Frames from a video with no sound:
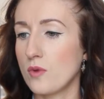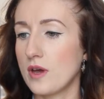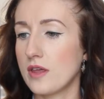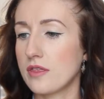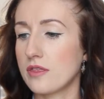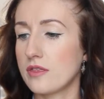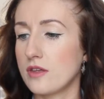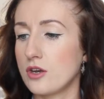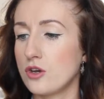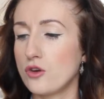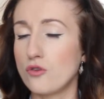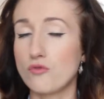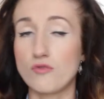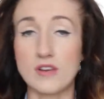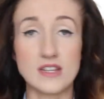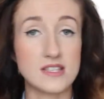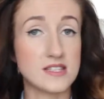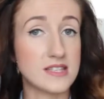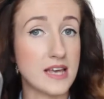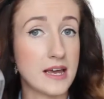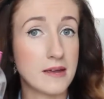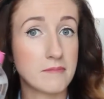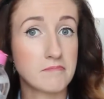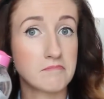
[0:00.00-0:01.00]
with no
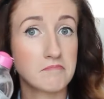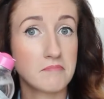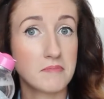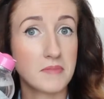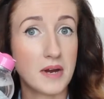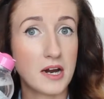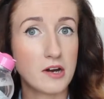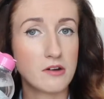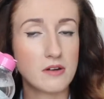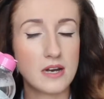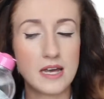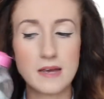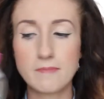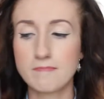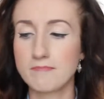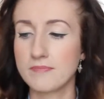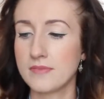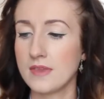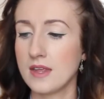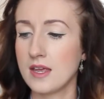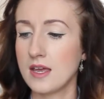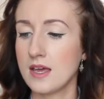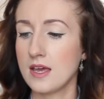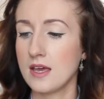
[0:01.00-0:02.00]
rinsing apparently.
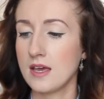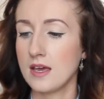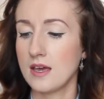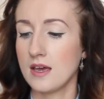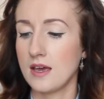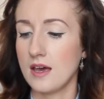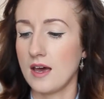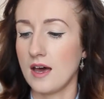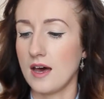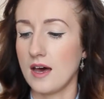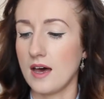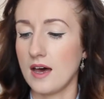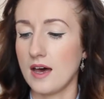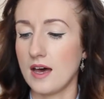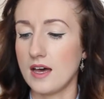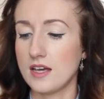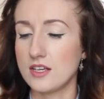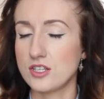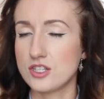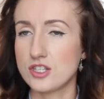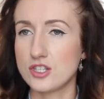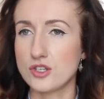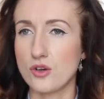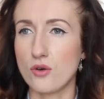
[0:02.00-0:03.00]

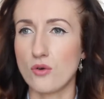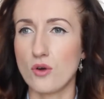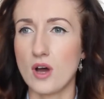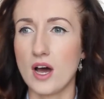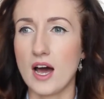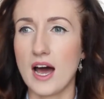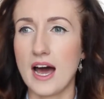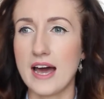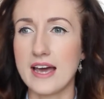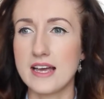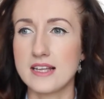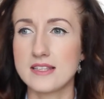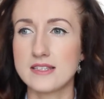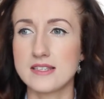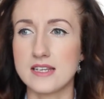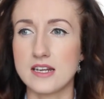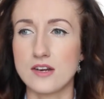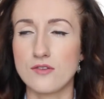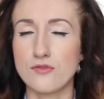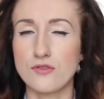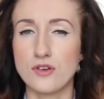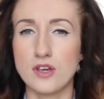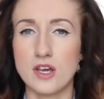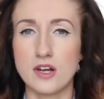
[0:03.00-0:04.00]
So I had seen
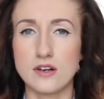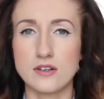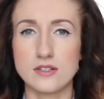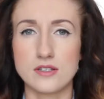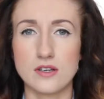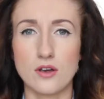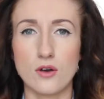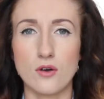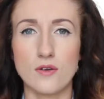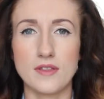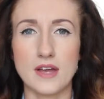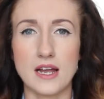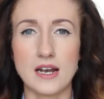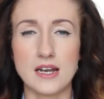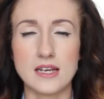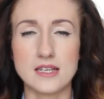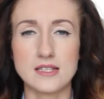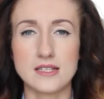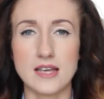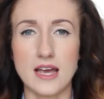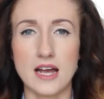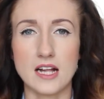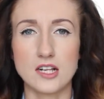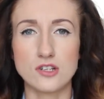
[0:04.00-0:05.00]
a few years ago that
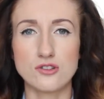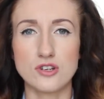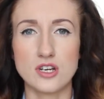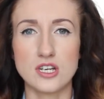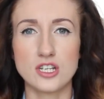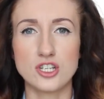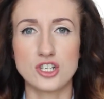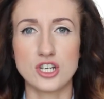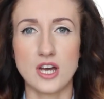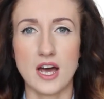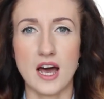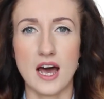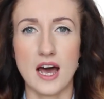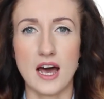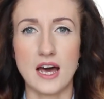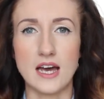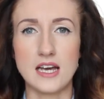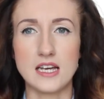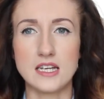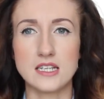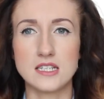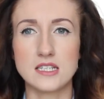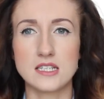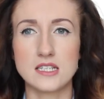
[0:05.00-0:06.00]
Lisa Eldridge
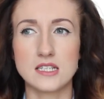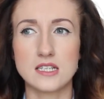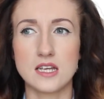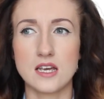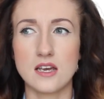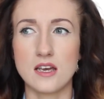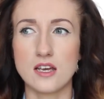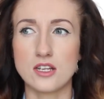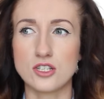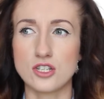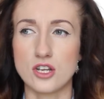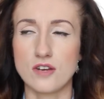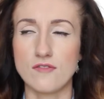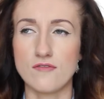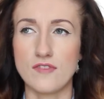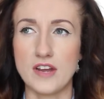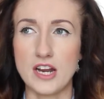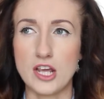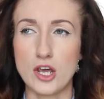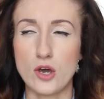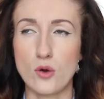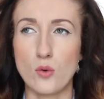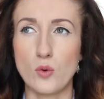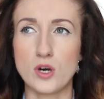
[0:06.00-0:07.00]
had done a
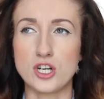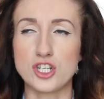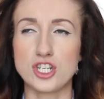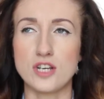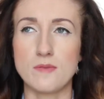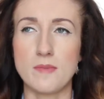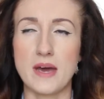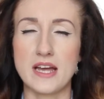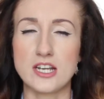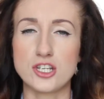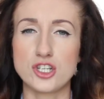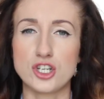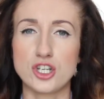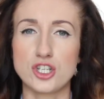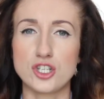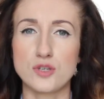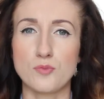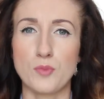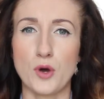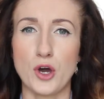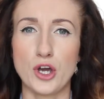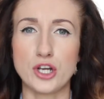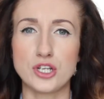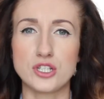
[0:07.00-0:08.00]
video where she mentioned
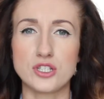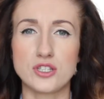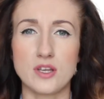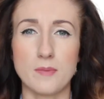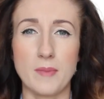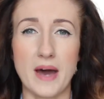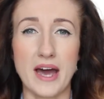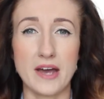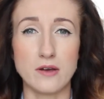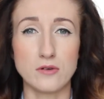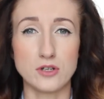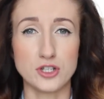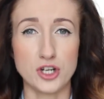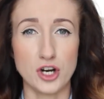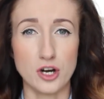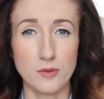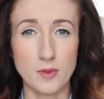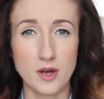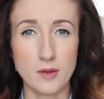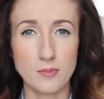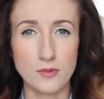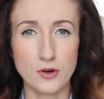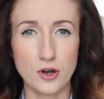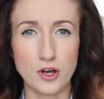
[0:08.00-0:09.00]
about the
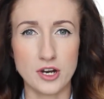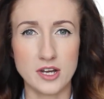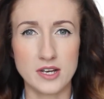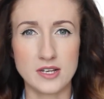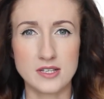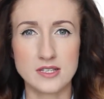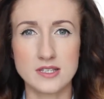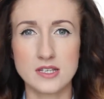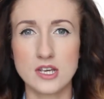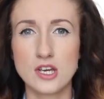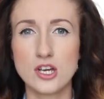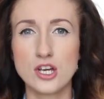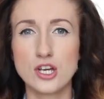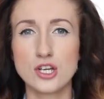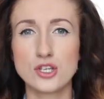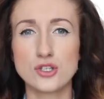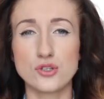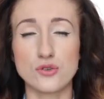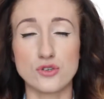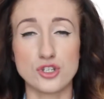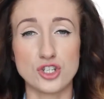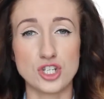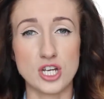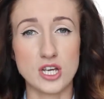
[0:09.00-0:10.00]
Bioderma products.
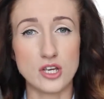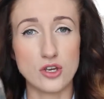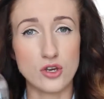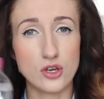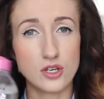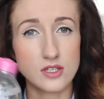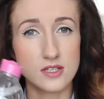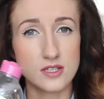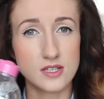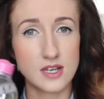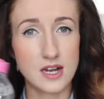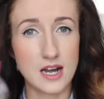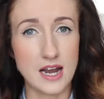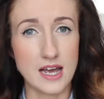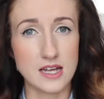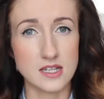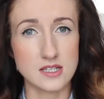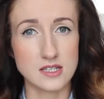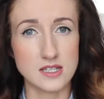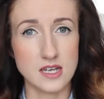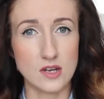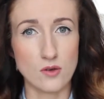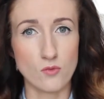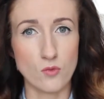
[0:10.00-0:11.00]
So she uses a
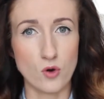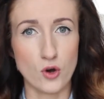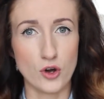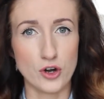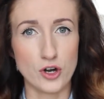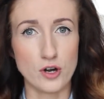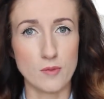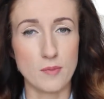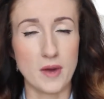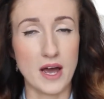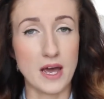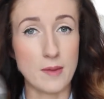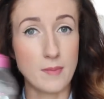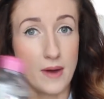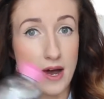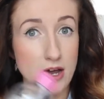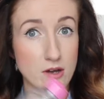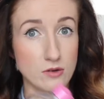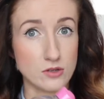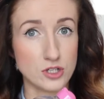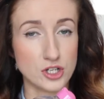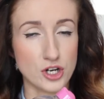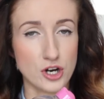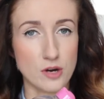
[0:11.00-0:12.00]
cleansing water by
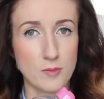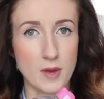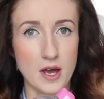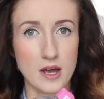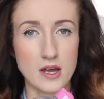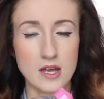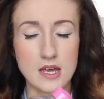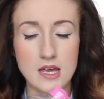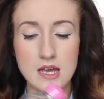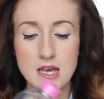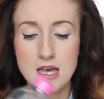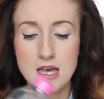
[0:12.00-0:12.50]
Bioderma